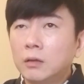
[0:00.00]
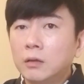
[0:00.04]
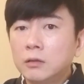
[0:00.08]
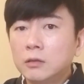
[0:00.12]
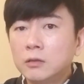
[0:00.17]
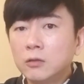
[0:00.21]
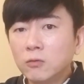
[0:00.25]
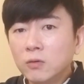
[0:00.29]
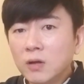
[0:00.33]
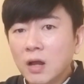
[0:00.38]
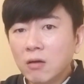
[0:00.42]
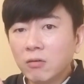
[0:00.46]

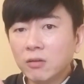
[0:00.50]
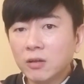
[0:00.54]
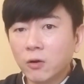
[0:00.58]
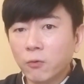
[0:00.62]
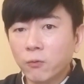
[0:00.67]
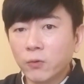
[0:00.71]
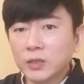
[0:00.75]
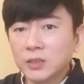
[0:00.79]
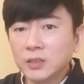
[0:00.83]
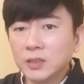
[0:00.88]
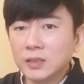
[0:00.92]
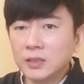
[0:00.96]
now the
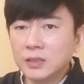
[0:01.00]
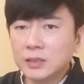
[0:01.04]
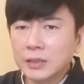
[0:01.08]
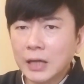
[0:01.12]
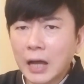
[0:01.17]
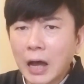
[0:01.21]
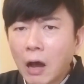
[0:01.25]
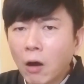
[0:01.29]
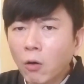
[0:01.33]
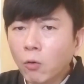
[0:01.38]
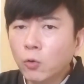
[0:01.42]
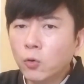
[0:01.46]
question is,
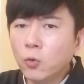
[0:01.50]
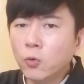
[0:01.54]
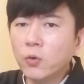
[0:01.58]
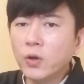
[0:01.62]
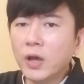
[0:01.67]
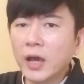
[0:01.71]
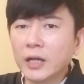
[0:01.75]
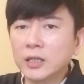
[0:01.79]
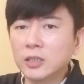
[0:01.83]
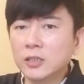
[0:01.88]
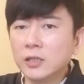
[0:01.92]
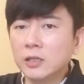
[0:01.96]
how do you
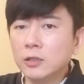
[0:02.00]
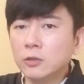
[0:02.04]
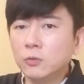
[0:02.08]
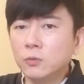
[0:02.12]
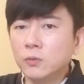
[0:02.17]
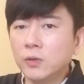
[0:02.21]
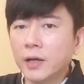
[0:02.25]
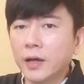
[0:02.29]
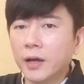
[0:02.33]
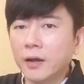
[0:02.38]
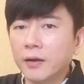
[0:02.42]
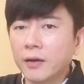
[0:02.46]
actually do
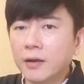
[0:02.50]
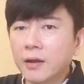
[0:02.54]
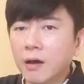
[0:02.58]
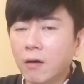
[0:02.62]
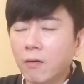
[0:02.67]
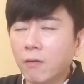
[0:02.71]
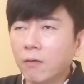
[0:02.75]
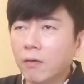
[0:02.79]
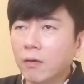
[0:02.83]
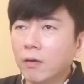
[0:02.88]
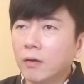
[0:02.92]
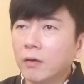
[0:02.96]
that?
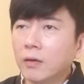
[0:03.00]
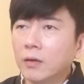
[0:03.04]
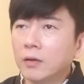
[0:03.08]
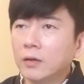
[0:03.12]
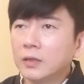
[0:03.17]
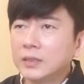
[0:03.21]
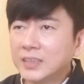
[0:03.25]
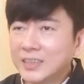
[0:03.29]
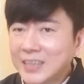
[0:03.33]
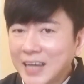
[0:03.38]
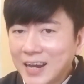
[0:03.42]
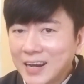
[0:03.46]
Now,
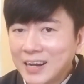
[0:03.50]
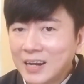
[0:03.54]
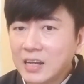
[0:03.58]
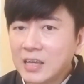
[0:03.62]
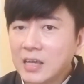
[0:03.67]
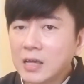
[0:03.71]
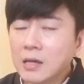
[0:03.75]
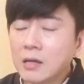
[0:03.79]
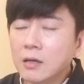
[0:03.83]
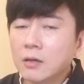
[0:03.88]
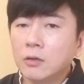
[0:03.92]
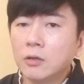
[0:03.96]

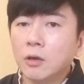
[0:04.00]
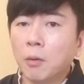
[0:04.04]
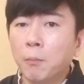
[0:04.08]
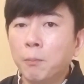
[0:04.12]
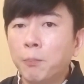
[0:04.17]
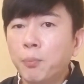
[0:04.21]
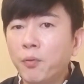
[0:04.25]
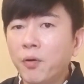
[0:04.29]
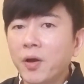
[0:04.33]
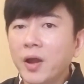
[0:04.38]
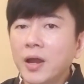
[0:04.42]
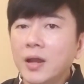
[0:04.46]
sadly, your
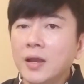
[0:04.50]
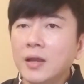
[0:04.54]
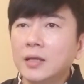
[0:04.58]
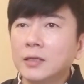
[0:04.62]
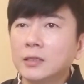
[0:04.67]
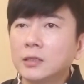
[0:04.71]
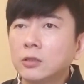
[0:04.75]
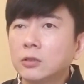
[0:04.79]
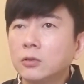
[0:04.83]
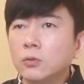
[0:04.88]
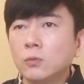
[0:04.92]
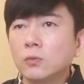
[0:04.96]
brain
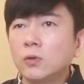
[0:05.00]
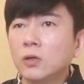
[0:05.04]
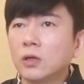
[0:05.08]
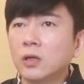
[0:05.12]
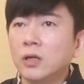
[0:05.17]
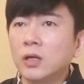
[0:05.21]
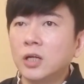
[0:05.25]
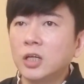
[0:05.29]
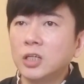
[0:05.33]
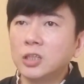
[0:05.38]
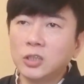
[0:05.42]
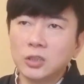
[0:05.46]
is so
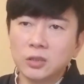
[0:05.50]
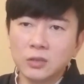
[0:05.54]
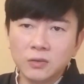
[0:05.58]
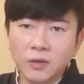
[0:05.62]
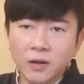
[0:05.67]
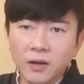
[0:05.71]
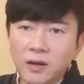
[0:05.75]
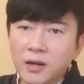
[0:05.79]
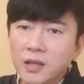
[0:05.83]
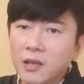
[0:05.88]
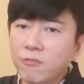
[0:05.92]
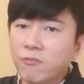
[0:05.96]
conditioned to
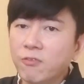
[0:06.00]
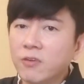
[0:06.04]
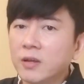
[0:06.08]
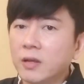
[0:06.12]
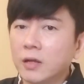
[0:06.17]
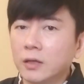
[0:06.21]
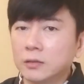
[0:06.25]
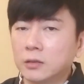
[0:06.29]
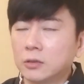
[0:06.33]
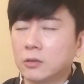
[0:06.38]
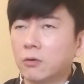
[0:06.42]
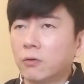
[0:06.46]
live in
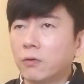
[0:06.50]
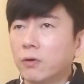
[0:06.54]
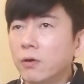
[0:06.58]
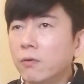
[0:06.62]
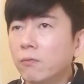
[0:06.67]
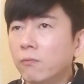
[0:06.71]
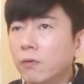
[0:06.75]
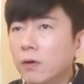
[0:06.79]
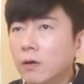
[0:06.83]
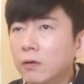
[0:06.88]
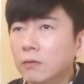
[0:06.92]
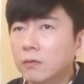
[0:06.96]
the story
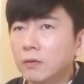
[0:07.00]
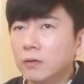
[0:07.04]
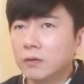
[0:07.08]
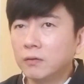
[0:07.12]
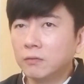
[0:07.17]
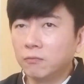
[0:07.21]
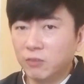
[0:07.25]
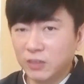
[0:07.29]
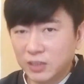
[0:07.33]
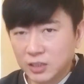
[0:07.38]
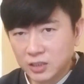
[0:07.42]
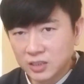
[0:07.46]
world,
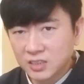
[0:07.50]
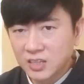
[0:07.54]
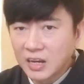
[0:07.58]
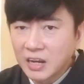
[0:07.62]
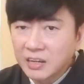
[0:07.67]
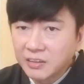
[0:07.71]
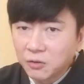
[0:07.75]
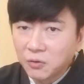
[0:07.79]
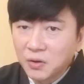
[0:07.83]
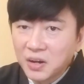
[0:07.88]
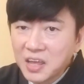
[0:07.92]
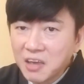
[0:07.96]
which is to
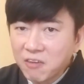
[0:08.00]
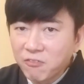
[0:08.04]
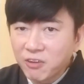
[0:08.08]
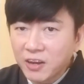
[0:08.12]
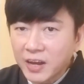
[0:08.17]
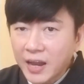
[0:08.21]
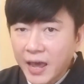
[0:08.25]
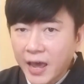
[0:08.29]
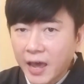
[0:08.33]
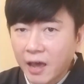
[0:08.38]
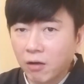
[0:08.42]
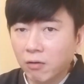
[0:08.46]
live in
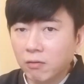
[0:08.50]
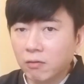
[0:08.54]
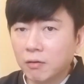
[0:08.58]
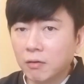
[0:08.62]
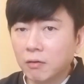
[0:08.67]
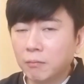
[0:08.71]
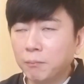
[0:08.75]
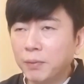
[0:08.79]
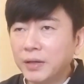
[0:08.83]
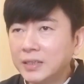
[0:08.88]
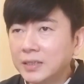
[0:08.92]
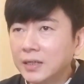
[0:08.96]
hell.
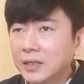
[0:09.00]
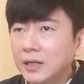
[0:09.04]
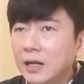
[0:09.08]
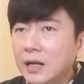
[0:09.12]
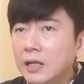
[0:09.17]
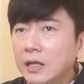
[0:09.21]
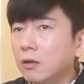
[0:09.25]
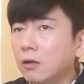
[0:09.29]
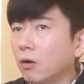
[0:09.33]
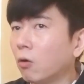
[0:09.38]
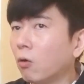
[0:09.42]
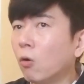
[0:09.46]

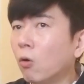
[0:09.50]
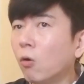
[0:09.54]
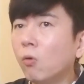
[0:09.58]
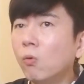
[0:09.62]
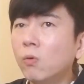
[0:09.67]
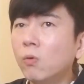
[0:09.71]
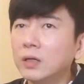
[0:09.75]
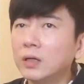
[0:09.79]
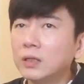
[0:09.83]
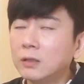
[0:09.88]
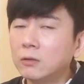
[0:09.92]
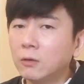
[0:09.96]
Basically, the whole
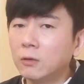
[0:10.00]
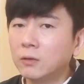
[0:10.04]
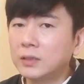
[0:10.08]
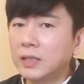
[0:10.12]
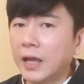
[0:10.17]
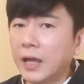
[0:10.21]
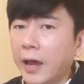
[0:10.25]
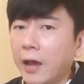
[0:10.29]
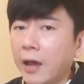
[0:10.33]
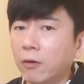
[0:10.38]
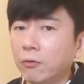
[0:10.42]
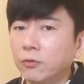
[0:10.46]
world looks
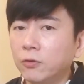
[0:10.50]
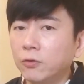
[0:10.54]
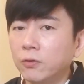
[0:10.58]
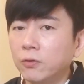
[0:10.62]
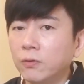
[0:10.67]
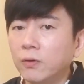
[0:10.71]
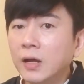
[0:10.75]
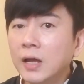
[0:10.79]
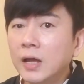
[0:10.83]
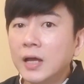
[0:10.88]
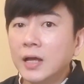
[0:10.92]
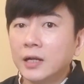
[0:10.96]
like hell to
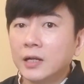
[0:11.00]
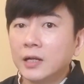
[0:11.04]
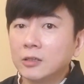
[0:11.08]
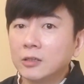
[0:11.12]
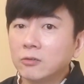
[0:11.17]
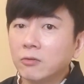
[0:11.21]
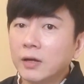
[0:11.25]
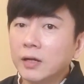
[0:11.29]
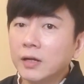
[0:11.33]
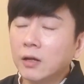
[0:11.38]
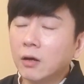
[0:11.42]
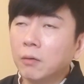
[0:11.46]
you. That's
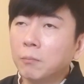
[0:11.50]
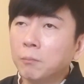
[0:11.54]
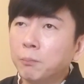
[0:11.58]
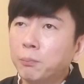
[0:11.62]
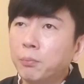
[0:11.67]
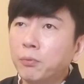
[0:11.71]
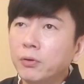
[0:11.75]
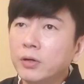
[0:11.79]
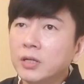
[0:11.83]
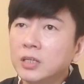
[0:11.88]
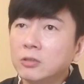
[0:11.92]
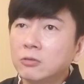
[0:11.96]
why the
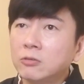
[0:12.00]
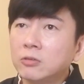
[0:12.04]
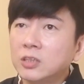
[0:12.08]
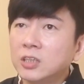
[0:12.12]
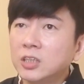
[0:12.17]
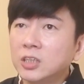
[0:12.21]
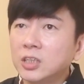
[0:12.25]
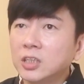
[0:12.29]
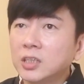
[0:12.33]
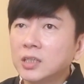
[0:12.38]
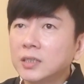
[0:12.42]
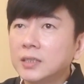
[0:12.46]
Buddhist
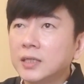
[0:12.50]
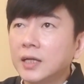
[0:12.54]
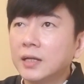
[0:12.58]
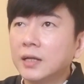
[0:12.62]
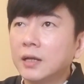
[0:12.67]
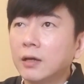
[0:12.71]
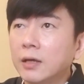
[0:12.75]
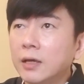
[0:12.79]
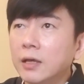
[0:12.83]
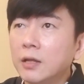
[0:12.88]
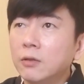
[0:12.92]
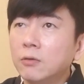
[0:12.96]
traditions and
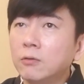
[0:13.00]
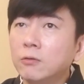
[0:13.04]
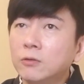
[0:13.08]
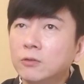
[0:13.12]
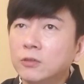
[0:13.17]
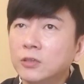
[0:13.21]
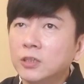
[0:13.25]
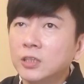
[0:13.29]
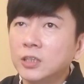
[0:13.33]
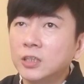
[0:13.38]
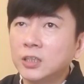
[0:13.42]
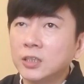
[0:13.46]
the Hindu
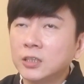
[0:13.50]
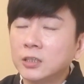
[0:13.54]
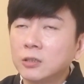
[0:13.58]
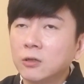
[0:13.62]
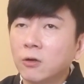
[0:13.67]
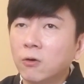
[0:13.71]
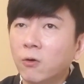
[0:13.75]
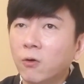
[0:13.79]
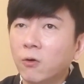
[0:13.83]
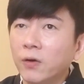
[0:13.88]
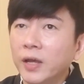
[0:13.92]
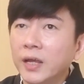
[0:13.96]
traditions
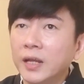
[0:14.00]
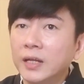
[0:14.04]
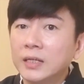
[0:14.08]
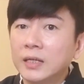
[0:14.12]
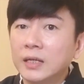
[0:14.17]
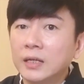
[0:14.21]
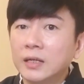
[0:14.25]
call it